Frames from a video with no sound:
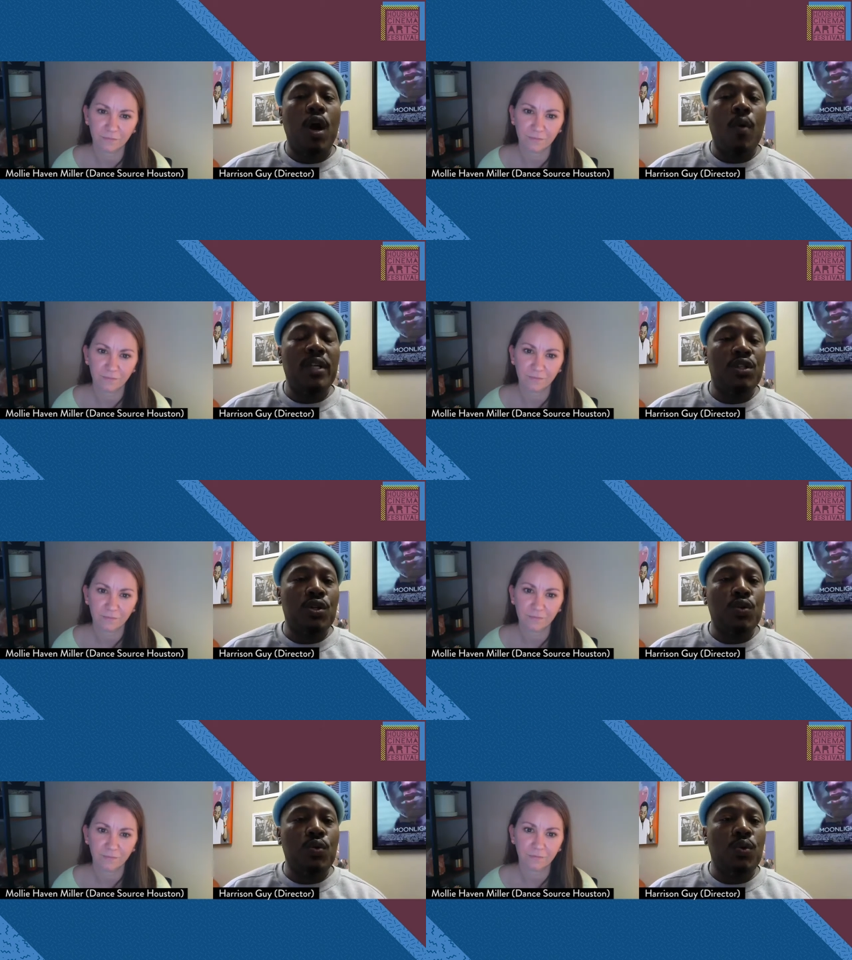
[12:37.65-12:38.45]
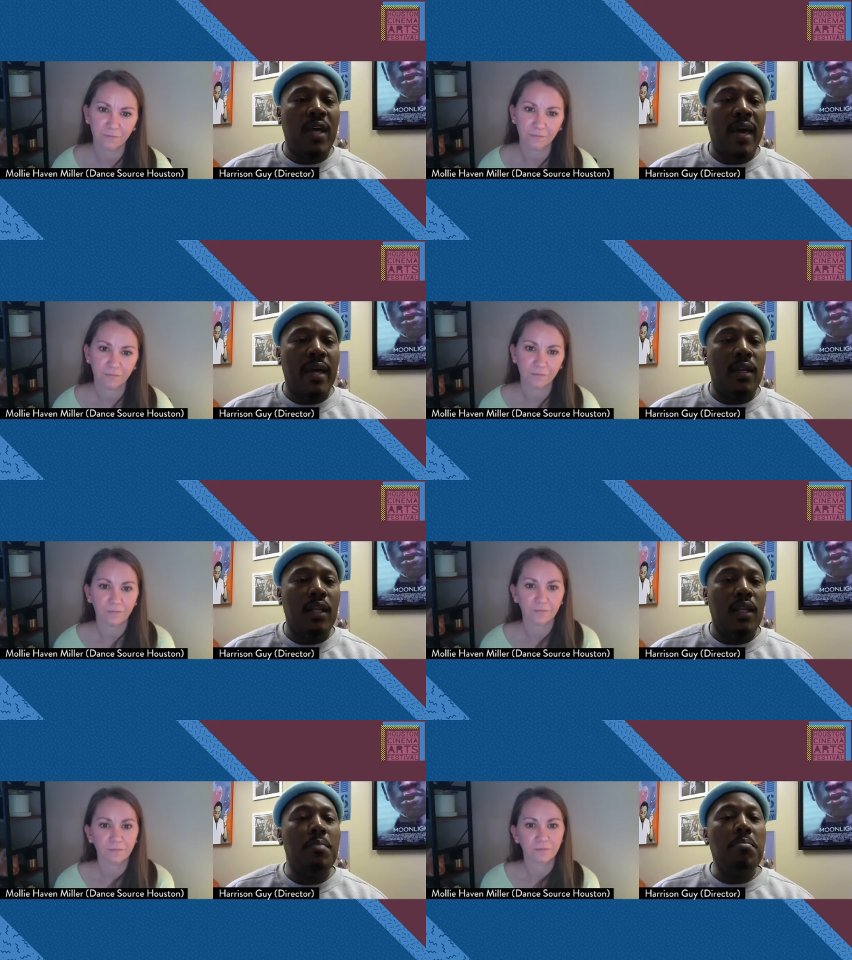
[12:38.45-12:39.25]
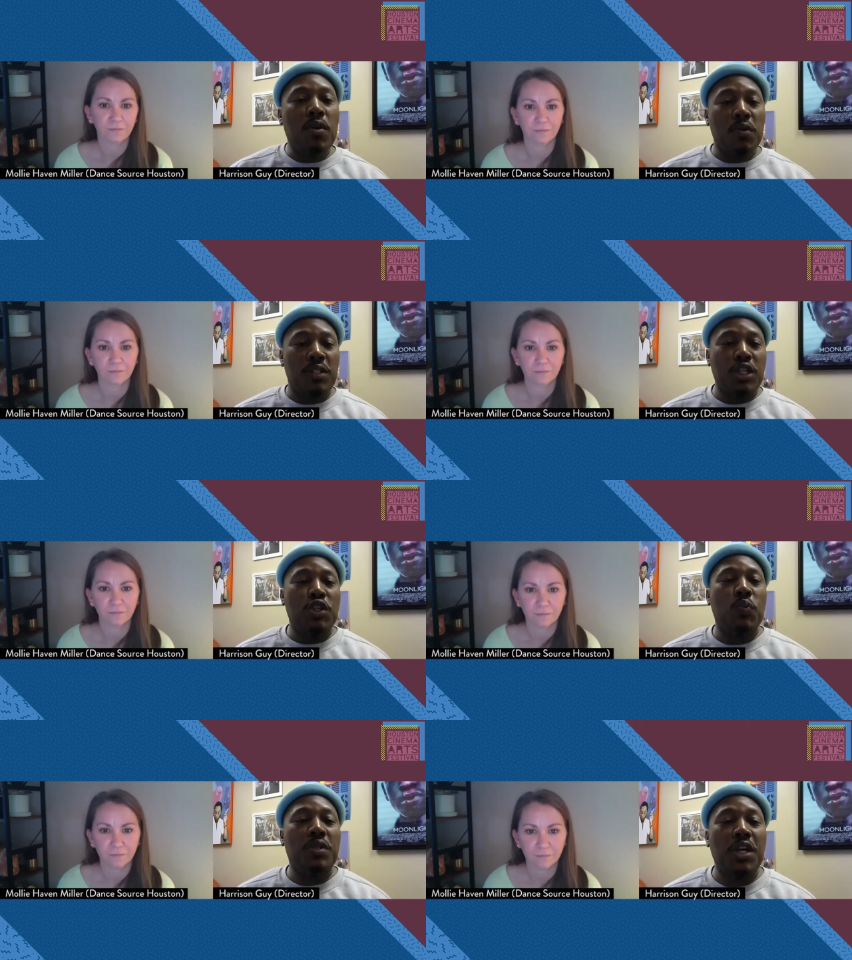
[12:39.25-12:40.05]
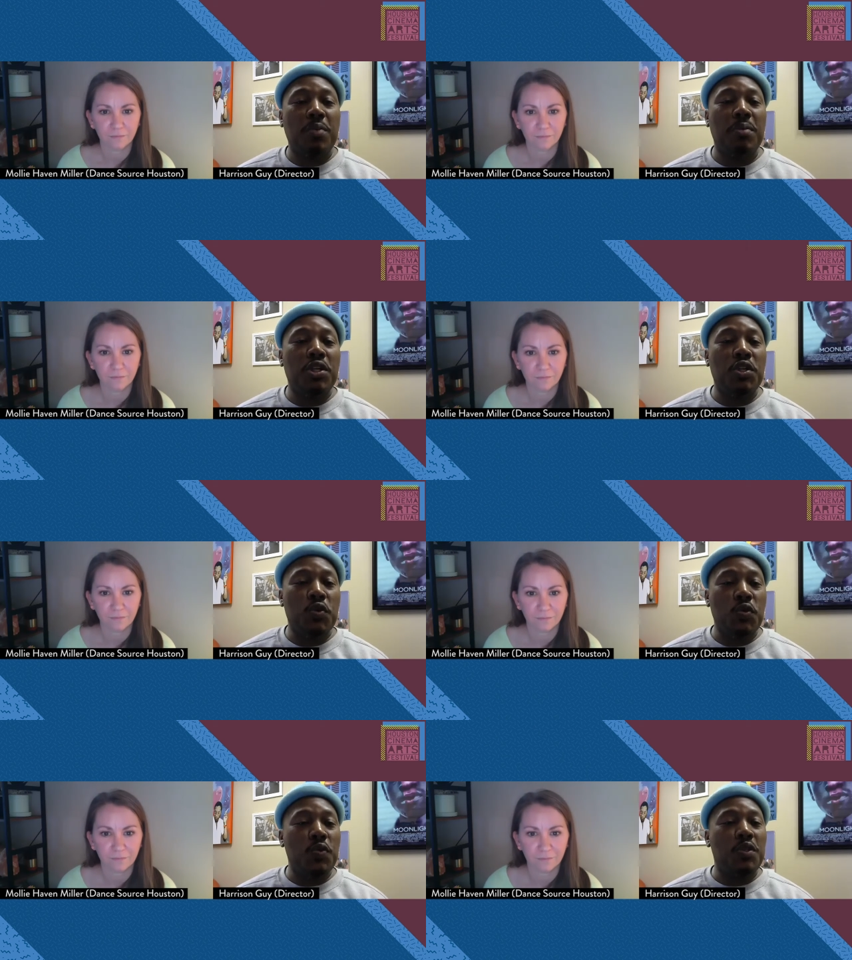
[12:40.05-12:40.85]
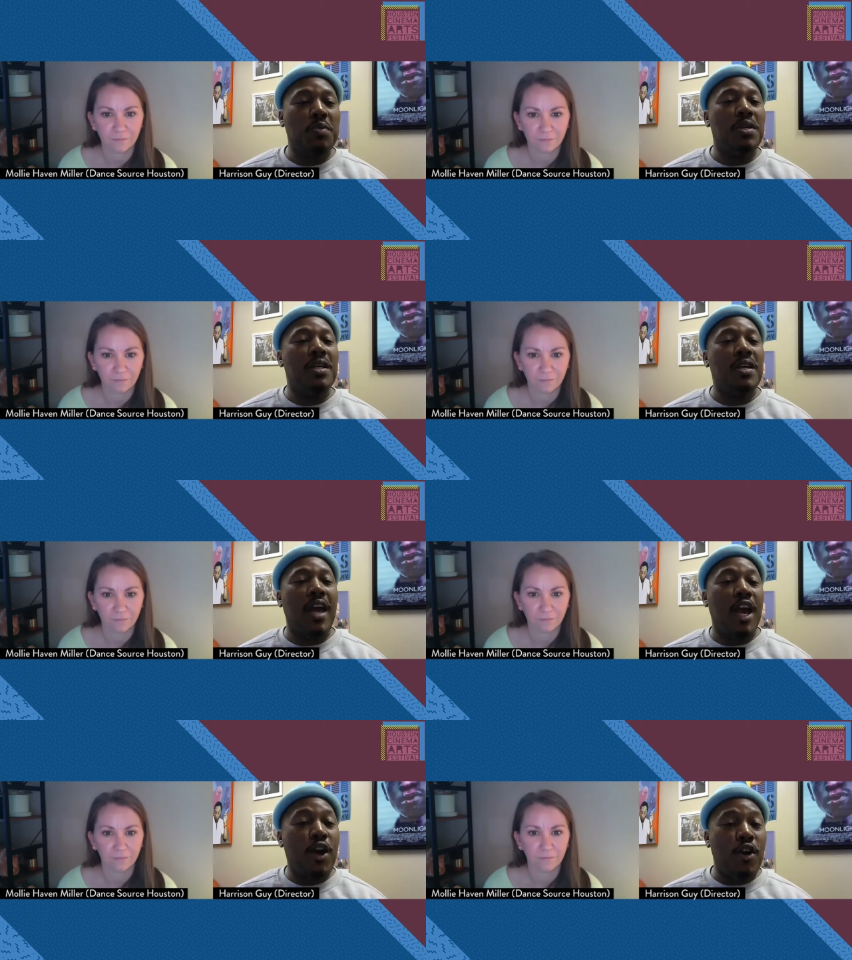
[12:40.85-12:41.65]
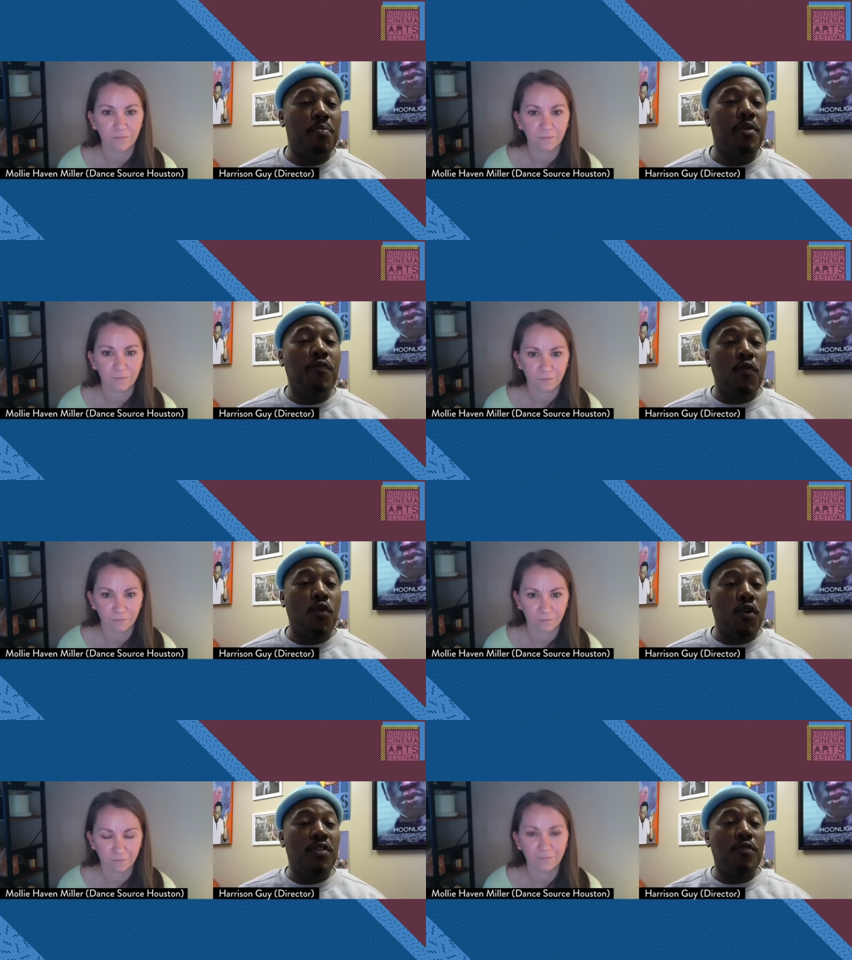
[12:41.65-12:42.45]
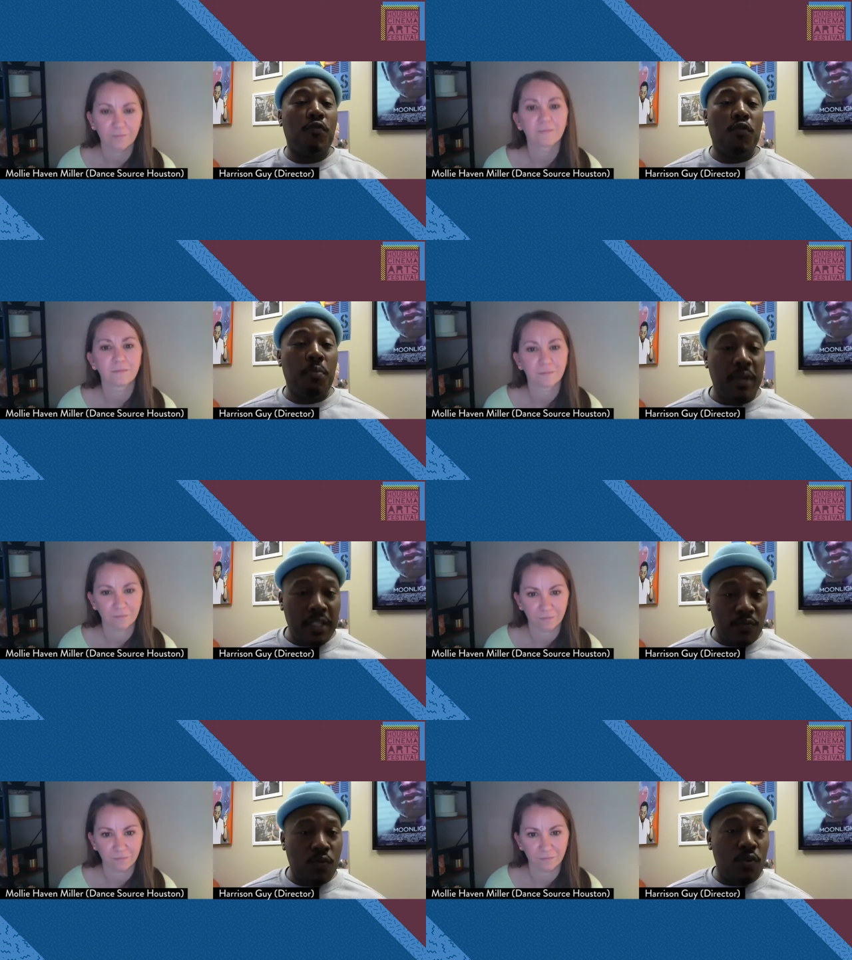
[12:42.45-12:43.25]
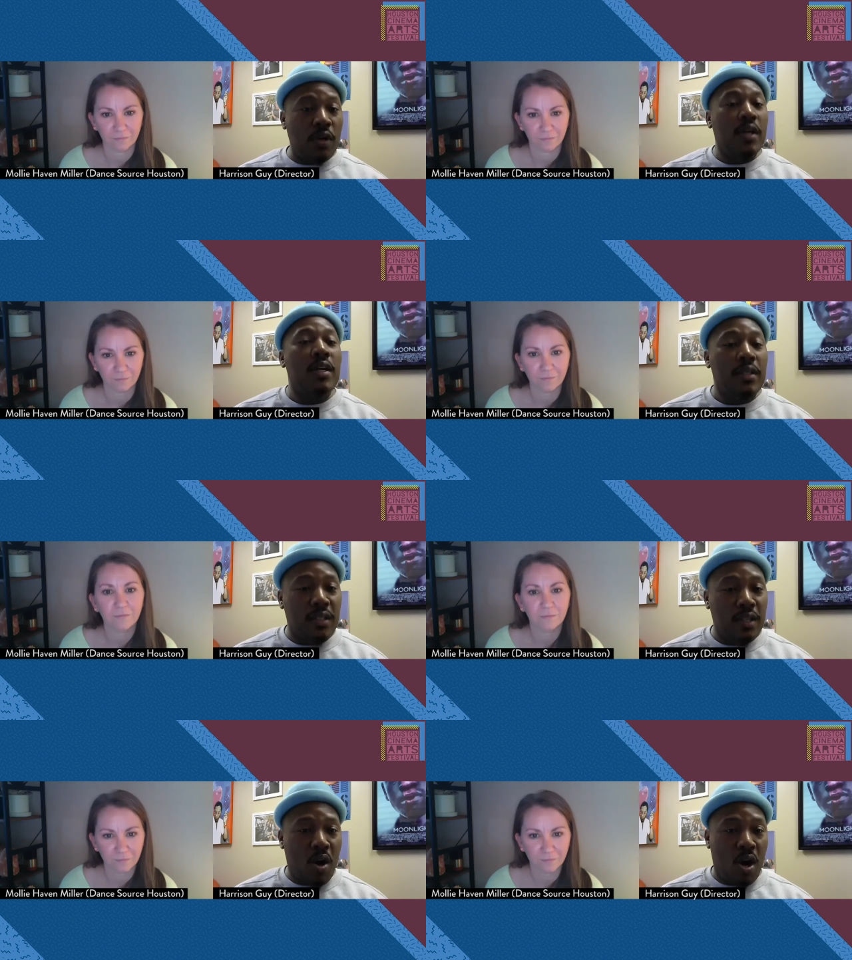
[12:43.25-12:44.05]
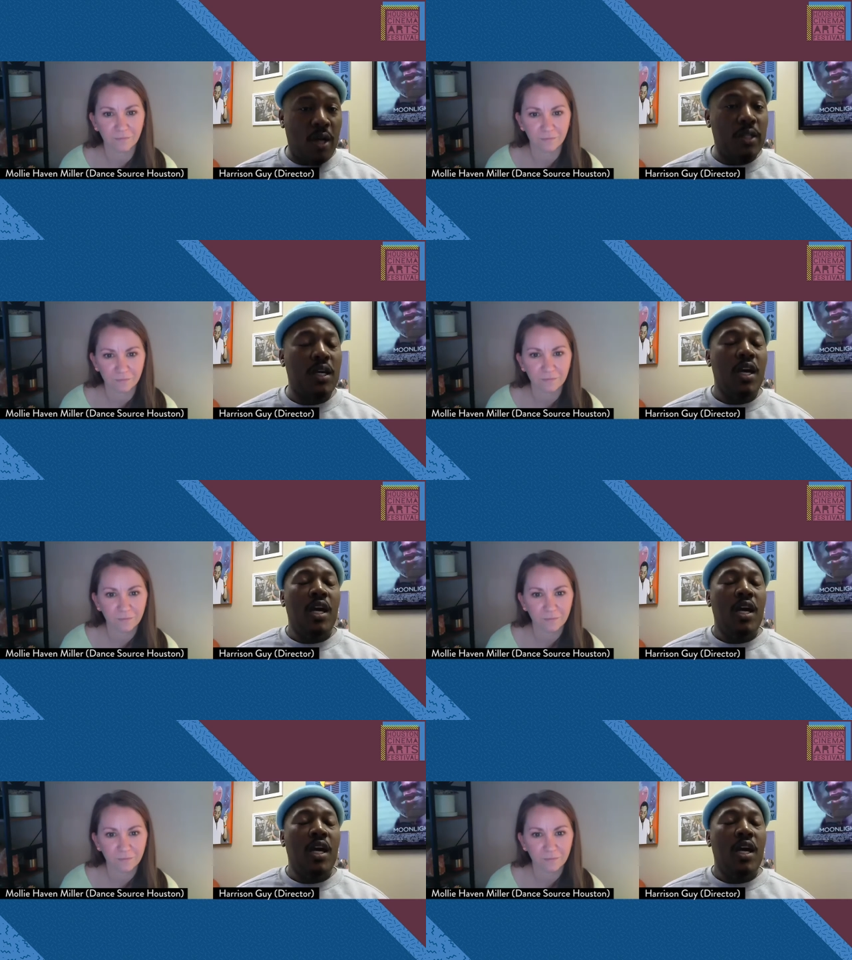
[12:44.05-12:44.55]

Speaker 1: We always knew that the middle section was going to be due to be aired before the full piece for Cinema mm-hmm. Arts,